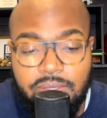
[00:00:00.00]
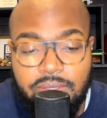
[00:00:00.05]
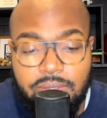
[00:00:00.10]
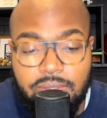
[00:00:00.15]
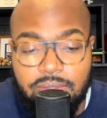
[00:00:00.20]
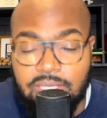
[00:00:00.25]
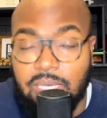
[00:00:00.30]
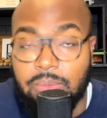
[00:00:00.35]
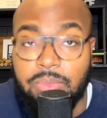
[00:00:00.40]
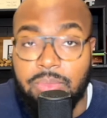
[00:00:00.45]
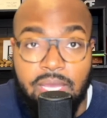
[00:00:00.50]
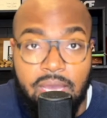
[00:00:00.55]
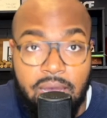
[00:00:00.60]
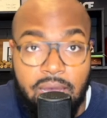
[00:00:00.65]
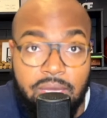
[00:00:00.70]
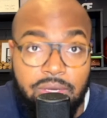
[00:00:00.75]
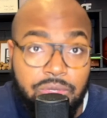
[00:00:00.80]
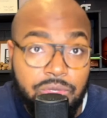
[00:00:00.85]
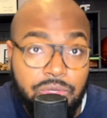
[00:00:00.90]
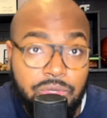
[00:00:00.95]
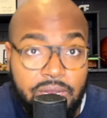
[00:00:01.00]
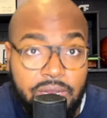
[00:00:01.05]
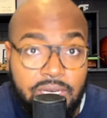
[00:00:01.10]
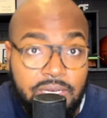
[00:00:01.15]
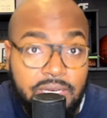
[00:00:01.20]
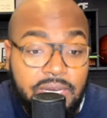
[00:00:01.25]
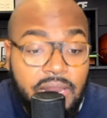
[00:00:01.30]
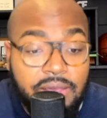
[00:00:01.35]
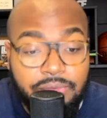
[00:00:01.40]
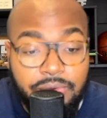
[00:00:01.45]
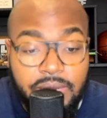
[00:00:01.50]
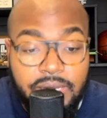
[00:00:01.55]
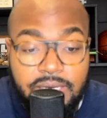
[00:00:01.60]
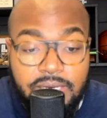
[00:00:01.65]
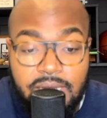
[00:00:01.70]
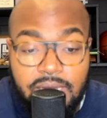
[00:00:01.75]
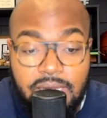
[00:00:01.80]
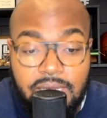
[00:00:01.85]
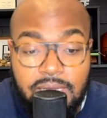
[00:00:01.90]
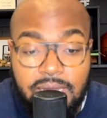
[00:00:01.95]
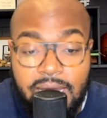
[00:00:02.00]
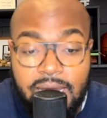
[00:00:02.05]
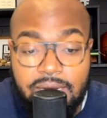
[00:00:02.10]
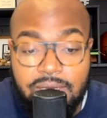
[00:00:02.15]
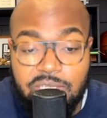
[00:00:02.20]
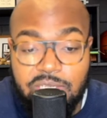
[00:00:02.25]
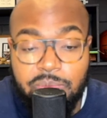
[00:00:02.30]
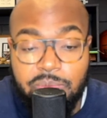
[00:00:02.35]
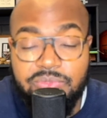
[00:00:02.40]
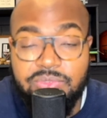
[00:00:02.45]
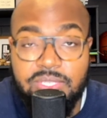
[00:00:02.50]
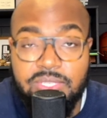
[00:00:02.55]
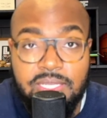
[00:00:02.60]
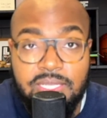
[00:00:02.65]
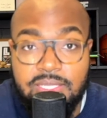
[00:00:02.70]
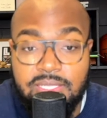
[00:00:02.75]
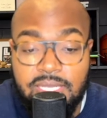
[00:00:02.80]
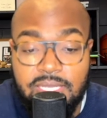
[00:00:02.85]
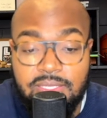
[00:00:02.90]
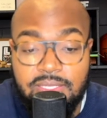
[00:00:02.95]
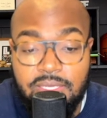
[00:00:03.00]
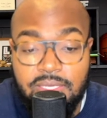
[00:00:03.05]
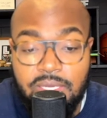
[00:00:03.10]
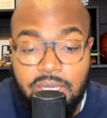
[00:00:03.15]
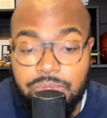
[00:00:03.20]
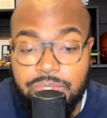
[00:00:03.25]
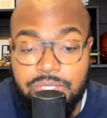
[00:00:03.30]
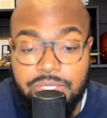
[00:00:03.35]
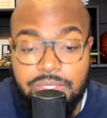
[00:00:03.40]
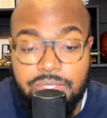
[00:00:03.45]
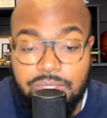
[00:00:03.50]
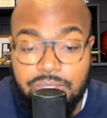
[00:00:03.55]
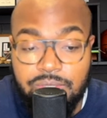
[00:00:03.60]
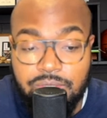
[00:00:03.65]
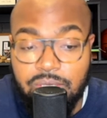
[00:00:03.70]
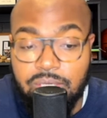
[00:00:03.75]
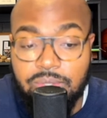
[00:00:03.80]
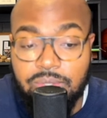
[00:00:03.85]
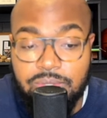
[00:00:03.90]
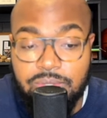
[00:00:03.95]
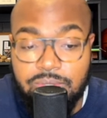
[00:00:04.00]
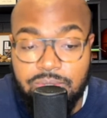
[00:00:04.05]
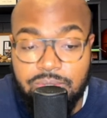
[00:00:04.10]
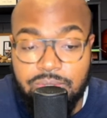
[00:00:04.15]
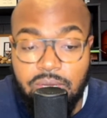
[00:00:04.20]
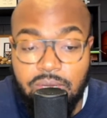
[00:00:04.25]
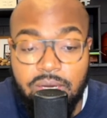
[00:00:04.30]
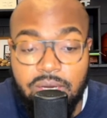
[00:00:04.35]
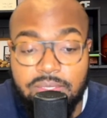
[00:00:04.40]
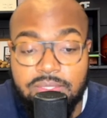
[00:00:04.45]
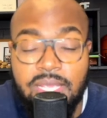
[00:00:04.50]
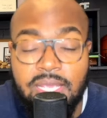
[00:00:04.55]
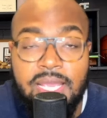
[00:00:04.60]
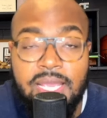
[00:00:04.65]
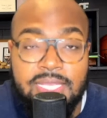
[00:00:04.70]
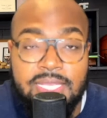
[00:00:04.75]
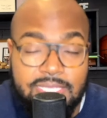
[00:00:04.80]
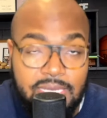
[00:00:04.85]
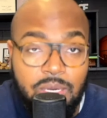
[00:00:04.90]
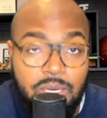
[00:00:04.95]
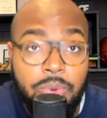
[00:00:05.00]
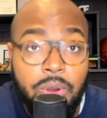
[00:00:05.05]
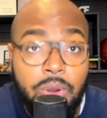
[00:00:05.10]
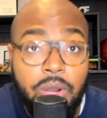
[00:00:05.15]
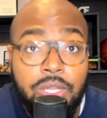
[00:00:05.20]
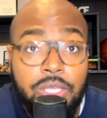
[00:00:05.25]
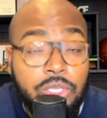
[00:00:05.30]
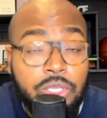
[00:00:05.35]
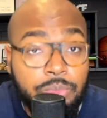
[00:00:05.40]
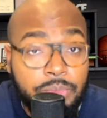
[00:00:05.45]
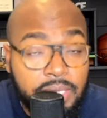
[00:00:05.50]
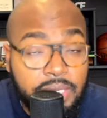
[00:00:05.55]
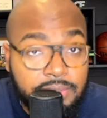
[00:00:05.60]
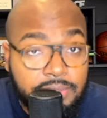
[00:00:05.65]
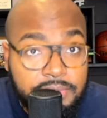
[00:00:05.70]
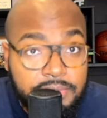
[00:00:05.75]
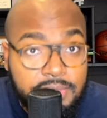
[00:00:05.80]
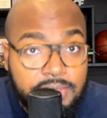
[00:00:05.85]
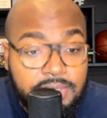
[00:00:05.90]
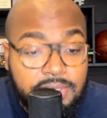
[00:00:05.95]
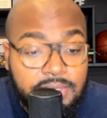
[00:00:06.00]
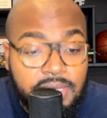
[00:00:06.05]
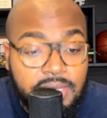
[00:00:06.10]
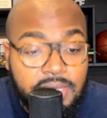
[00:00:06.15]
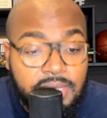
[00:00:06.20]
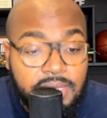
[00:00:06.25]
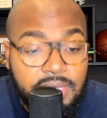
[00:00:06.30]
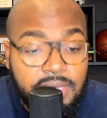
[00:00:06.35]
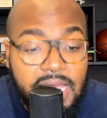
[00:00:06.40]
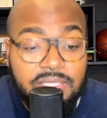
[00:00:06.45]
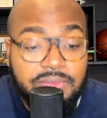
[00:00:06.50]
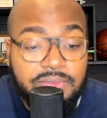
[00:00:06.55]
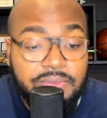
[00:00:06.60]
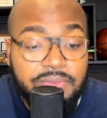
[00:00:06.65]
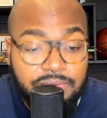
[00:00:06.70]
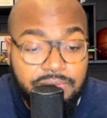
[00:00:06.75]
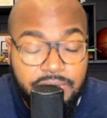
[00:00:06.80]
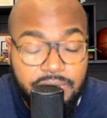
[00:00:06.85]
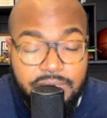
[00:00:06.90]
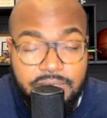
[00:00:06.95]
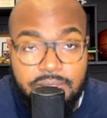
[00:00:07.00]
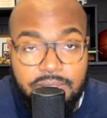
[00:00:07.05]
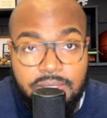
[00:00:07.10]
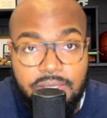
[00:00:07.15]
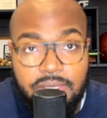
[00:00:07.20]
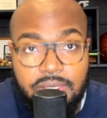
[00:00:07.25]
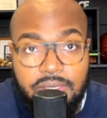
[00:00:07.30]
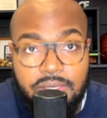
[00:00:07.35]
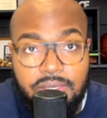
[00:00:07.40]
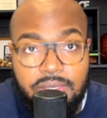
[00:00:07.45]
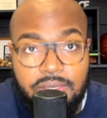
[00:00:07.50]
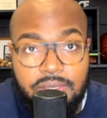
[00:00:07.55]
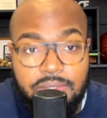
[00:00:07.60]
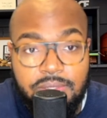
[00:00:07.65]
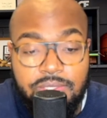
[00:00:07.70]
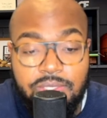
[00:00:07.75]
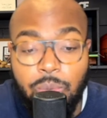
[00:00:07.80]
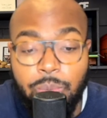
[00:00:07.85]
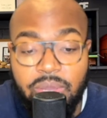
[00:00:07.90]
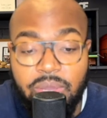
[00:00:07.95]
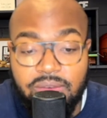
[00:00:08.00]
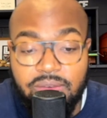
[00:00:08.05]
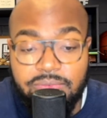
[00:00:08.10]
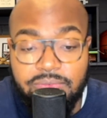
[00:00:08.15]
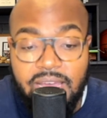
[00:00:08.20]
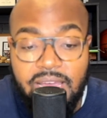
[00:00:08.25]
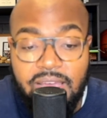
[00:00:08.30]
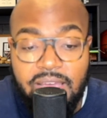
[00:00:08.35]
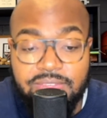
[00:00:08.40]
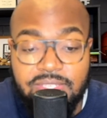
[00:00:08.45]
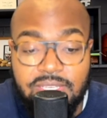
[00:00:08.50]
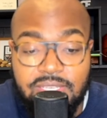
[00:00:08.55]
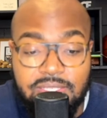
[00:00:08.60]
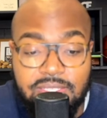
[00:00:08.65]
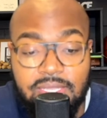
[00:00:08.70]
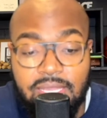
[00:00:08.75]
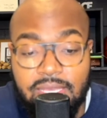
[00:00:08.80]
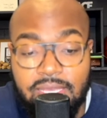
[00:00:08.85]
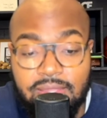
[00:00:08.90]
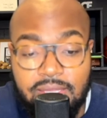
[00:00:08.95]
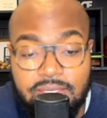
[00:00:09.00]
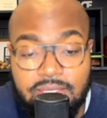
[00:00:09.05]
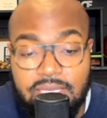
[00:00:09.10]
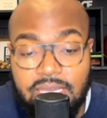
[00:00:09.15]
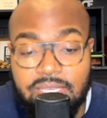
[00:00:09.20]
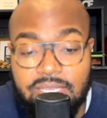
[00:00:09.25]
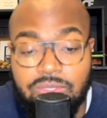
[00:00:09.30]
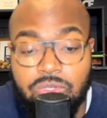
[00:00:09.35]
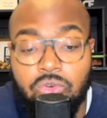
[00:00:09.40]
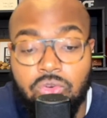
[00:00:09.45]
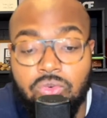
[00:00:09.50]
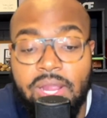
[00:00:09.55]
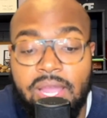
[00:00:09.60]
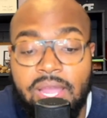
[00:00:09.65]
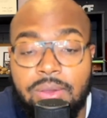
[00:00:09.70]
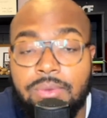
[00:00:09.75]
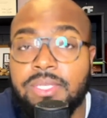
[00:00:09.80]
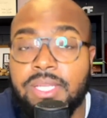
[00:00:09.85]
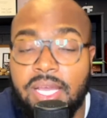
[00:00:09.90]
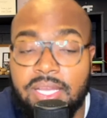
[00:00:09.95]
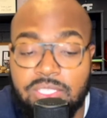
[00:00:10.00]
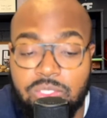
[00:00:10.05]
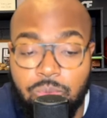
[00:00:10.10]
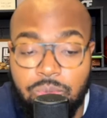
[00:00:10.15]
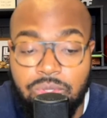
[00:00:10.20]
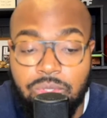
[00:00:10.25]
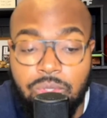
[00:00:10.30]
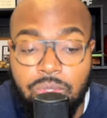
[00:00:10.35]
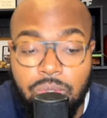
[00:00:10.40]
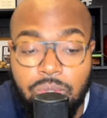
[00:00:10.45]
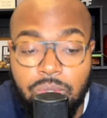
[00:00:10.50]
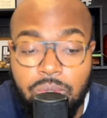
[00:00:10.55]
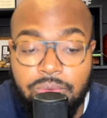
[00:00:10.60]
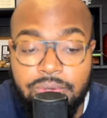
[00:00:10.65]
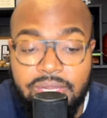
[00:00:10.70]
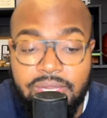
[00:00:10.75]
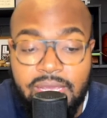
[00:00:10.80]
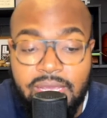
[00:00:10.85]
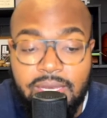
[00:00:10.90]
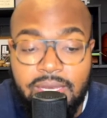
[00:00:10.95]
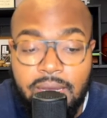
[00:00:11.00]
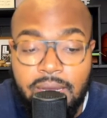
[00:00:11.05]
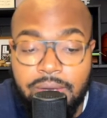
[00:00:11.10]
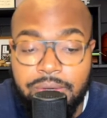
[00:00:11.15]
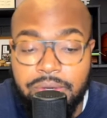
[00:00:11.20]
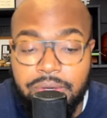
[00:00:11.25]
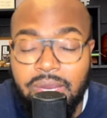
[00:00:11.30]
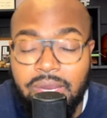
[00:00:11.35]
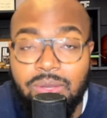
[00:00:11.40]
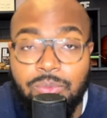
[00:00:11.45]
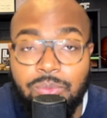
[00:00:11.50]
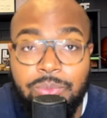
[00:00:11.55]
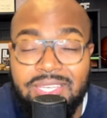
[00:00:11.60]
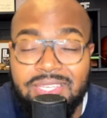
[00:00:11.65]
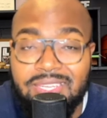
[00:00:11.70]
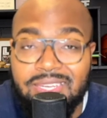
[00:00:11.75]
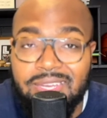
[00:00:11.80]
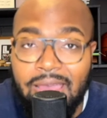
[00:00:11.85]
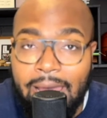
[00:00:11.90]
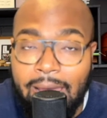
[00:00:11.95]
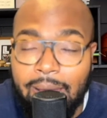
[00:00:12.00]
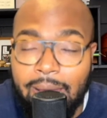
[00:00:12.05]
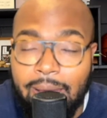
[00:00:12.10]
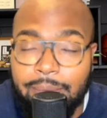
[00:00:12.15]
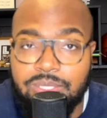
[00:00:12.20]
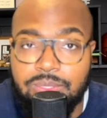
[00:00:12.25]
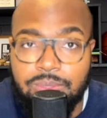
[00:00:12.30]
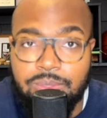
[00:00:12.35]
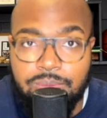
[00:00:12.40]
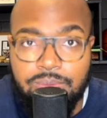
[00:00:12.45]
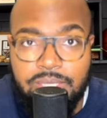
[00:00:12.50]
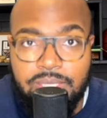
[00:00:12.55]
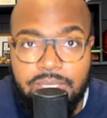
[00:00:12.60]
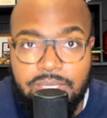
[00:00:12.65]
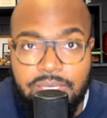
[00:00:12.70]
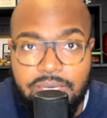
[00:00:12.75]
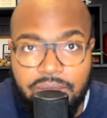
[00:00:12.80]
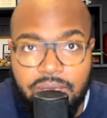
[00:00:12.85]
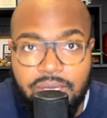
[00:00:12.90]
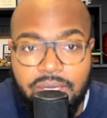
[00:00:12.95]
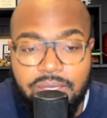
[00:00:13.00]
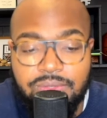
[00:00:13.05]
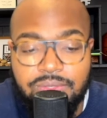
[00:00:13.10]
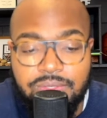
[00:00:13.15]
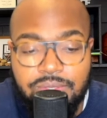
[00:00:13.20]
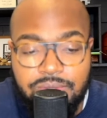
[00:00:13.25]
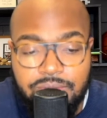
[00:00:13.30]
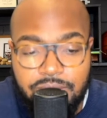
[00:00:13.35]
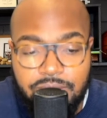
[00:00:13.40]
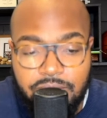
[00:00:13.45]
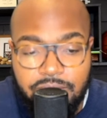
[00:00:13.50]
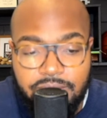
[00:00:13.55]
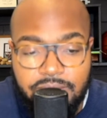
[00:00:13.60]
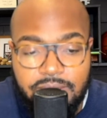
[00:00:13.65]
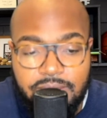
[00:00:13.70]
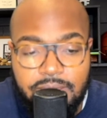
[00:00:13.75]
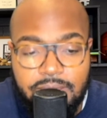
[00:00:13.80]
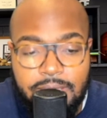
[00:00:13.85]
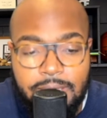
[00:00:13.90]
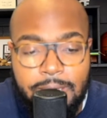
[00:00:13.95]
The same God who created a never-ending kaleidoscope of sunsets and oceans and jungles and stars set apart humans as his favorite. Psalm 8 and 5 says it like this, He has crowned us with glory and honor, and we did absolutely nothing to deserve it.